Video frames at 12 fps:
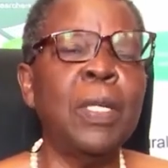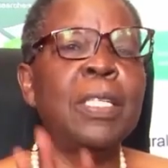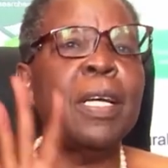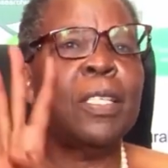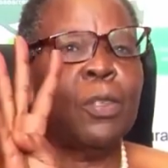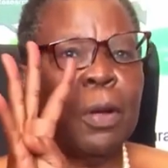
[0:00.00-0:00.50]

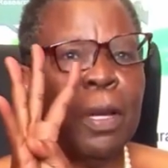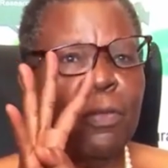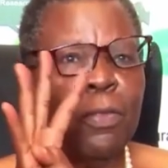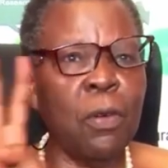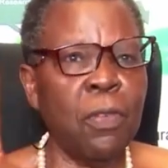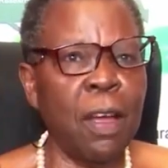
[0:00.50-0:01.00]
which takes
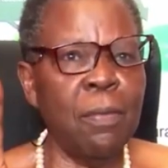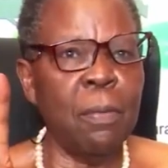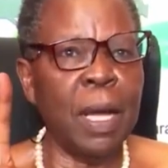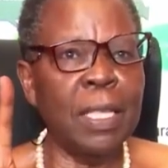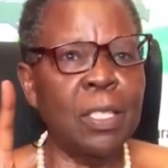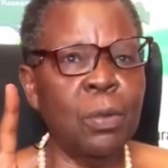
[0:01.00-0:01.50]
only 4 to 5
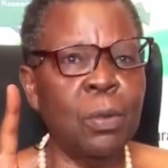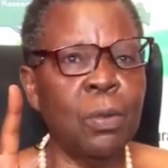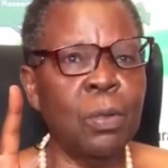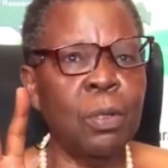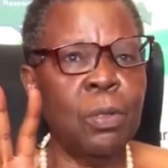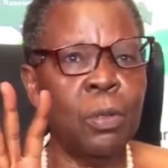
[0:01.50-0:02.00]
months
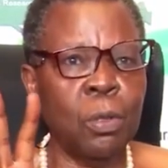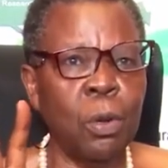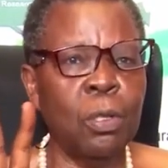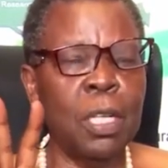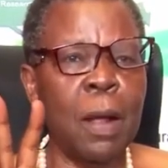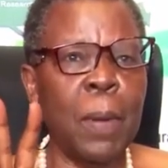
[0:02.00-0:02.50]
to
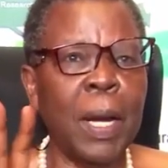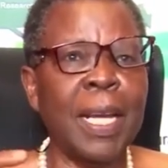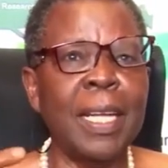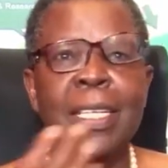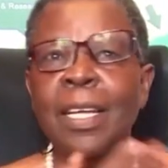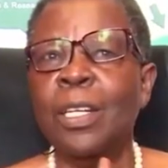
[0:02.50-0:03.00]
go to the
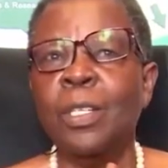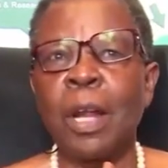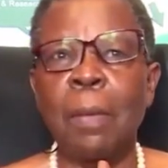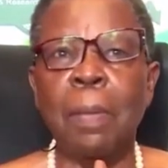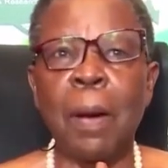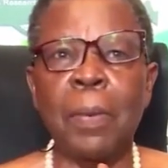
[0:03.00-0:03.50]
market,
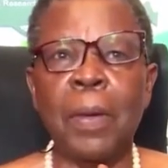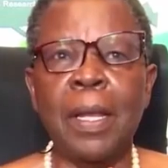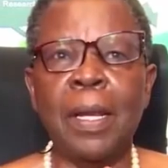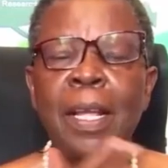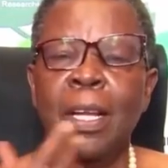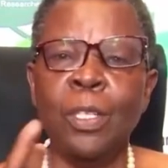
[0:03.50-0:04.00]
try pumpkin.